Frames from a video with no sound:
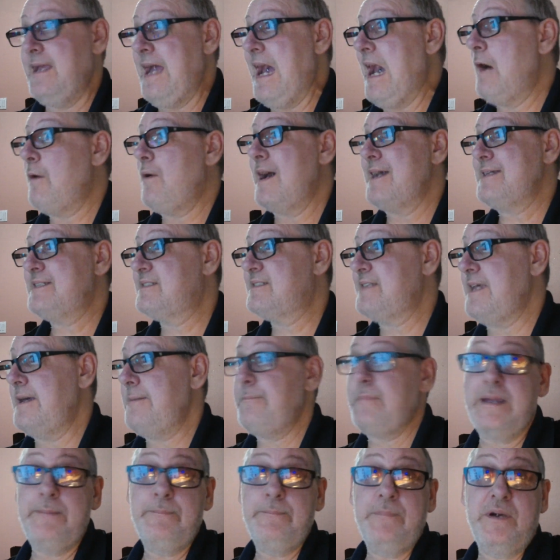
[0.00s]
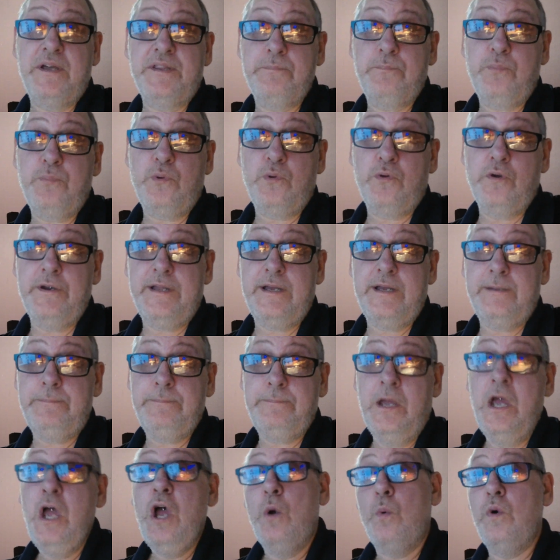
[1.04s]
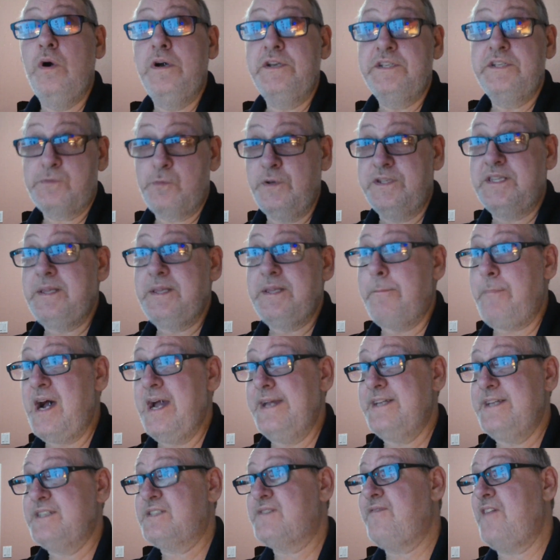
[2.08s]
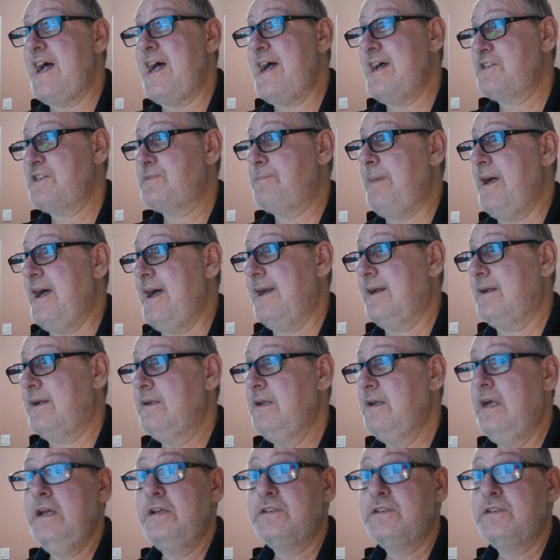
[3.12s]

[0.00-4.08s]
how I set my motherboard up was with the BIOS flashback.